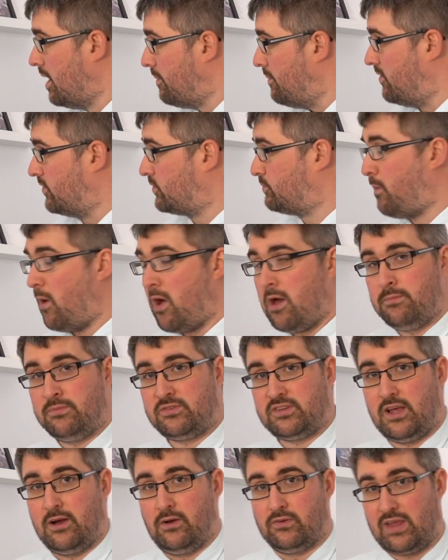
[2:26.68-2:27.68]
but the sperm
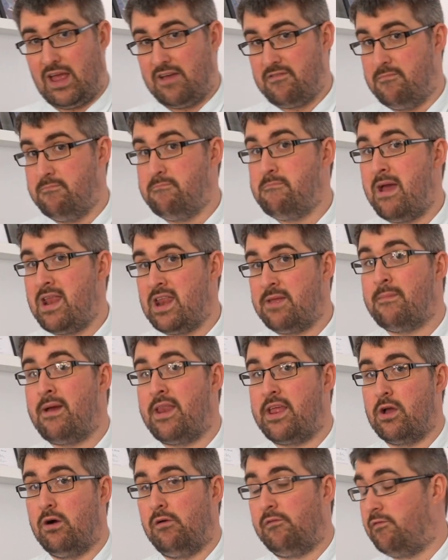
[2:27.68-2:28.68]
cells have many,
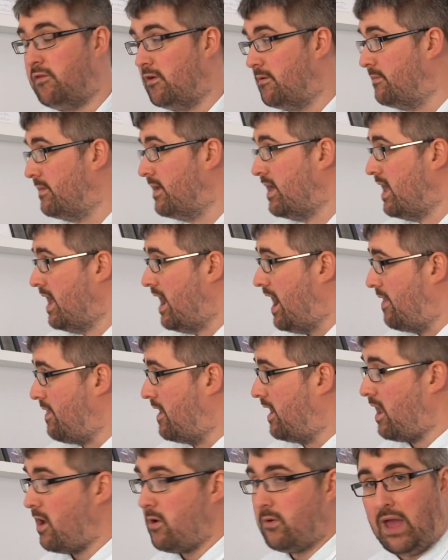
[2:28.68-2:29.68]
many of them, and they're
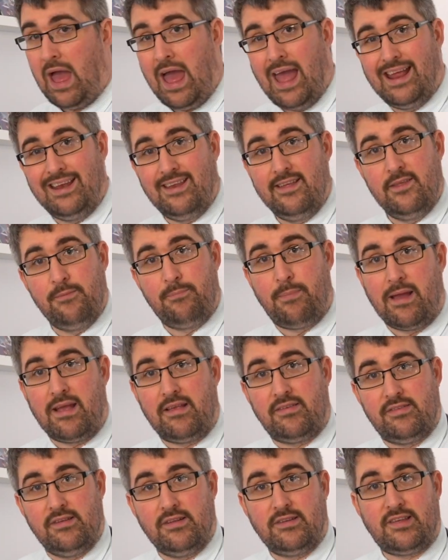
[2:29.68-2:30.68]
located near the
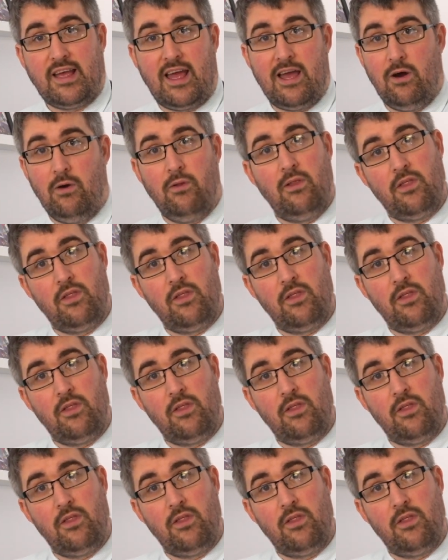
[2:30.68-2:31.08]
base of the tail.